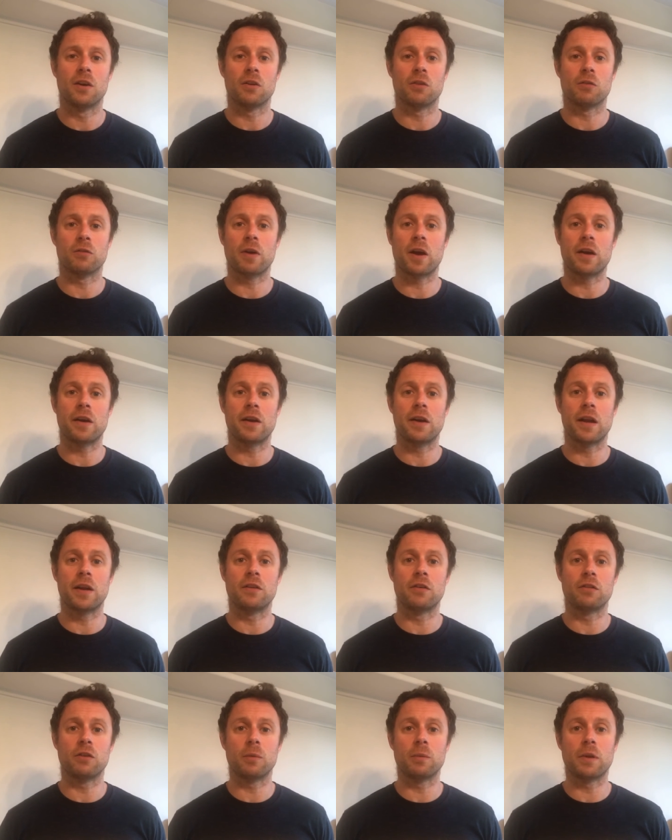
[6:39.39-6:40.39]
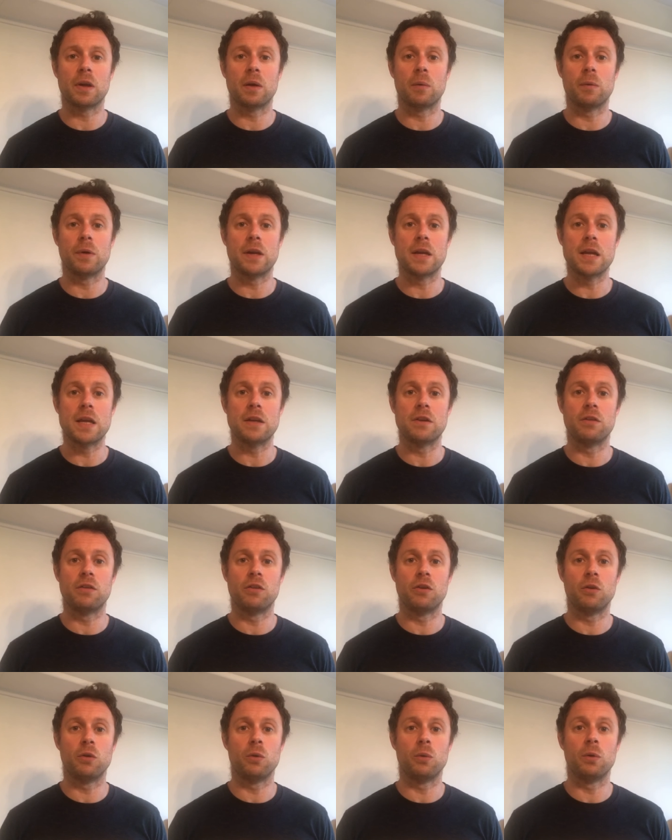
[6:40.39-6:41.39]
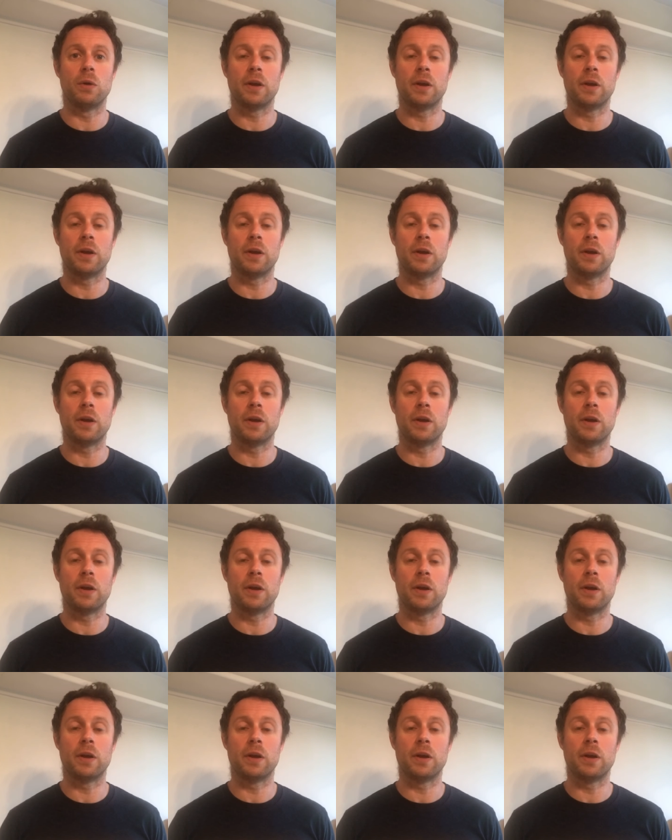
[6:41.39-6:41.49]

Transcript: rather than something we need to